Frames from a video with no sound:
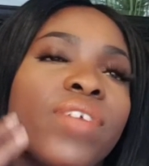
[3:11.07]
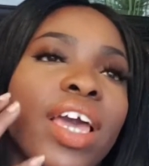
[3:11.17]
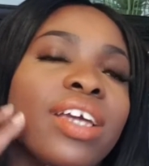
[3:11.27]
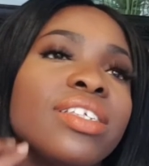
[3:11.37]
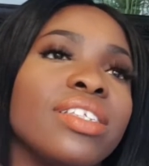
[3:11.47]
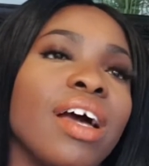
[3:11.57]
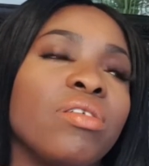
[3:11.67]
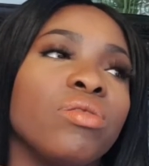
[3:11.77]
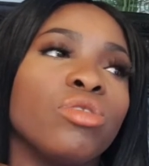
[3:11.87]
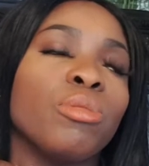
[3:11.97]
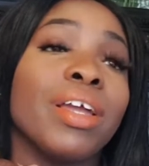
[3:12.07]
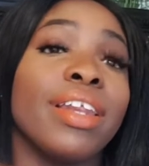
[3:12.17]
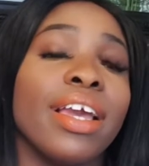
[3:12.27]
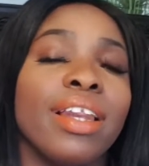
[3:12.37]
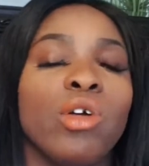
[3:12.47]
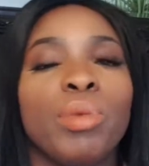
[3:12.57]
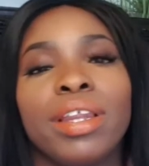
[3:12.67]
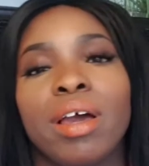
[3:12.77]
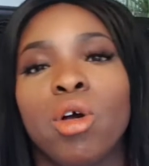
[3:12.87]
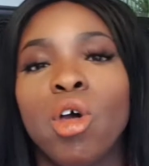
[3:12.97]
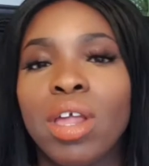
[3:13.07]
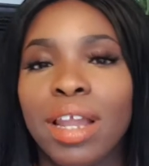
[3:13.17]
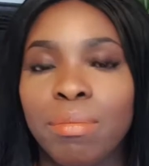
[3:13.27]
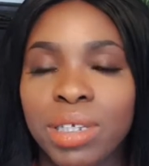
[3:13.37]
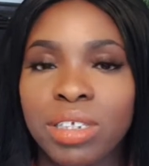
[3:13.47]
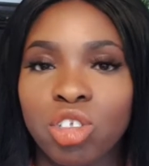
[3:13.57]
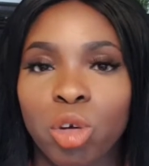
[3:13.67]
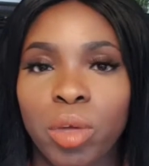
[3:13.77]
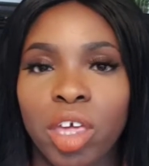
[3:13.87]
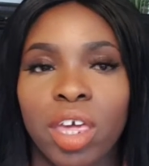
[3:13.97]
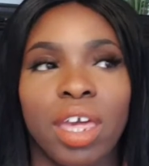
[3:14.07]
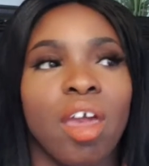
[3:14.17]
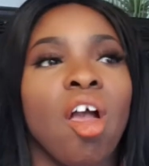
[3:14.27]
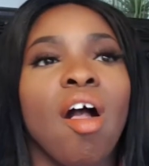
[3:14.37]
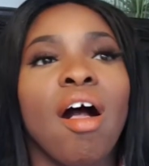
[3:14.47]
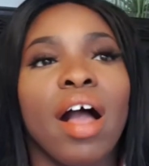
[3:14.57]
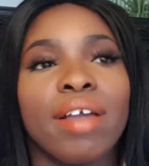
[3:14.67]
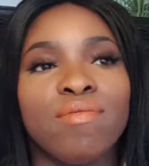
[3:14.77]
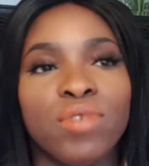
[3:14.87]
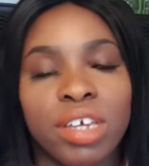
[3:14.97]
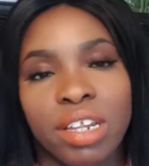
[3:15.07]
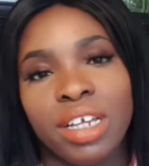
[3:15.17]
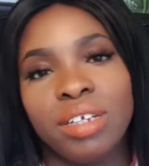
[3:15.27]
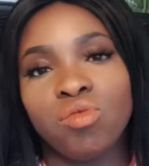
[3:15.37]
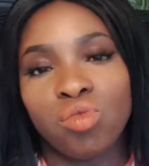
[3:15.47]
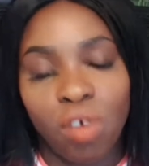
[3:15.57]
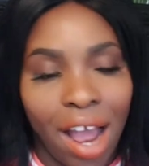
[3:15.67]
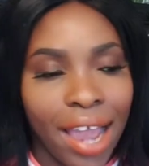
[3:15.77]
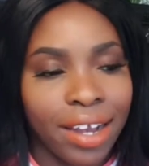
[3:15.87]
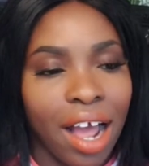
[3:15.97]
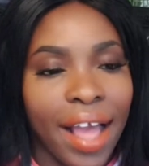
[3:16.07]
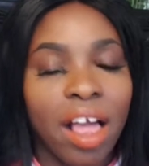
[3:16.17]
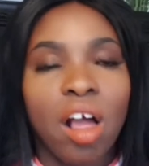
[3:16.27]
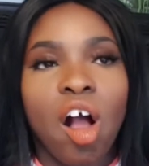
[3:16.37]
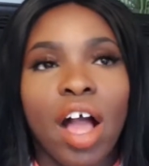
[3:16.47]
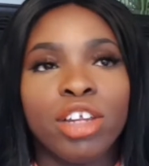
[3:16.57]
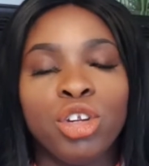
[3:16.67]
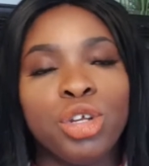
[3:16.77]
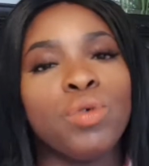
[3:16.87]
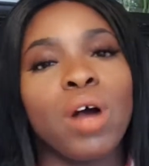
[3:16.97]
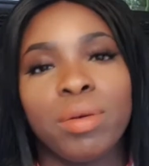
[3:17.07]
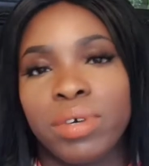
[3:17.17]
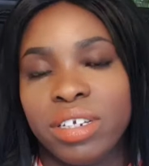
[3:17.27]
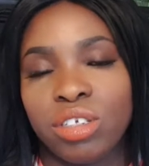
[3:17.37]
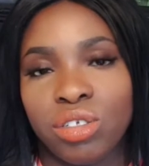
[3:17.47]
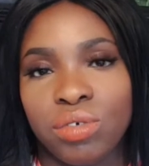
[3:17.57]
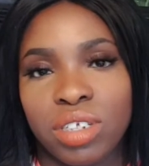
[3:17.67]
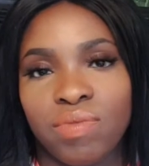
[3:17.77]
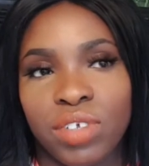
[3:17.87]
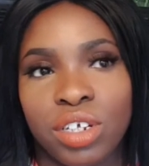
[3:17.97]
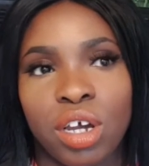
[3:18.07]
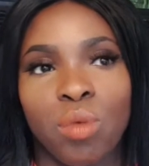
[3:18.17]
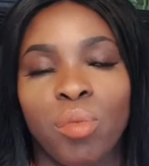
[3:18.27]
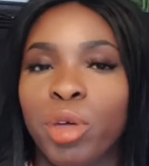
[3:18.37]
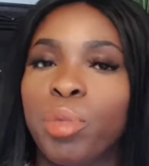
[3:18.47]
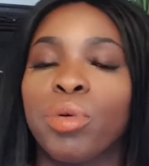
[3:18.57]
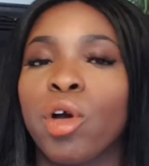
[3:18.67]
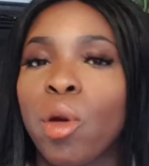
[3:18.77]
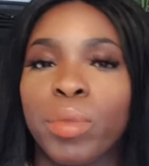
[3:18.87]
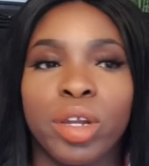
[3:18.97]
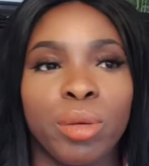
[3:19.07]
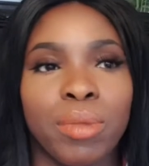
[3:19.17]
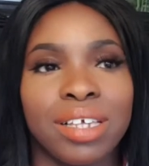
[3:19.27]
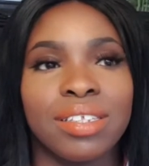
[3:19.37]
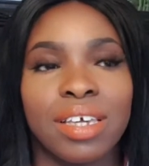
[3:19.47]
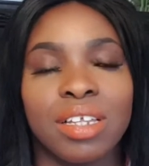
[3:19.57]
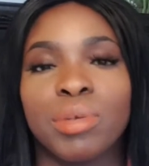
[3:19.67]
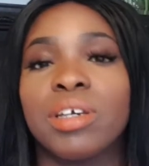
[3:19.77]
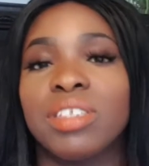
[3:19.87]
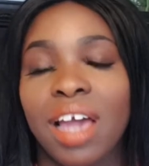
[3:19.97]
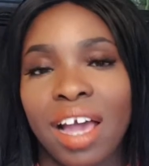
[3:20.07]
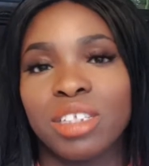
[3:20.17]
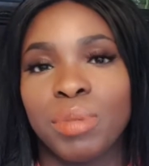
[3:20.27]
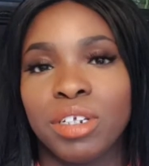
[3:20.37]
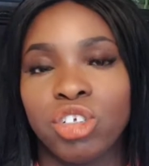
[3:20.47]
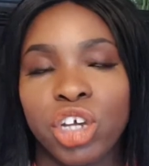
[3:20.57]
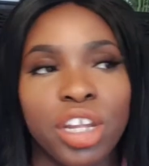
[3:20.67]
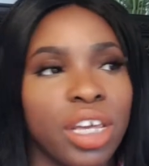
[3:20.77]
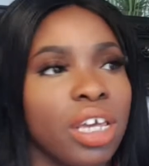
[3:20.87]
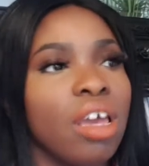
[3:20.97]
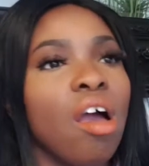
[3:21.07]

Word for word: face, down onto my neck a little bit. Now, let me stop here. I really tried, like, I knew I wanted to do this video when people were commenting on my skin, because it has been a journey.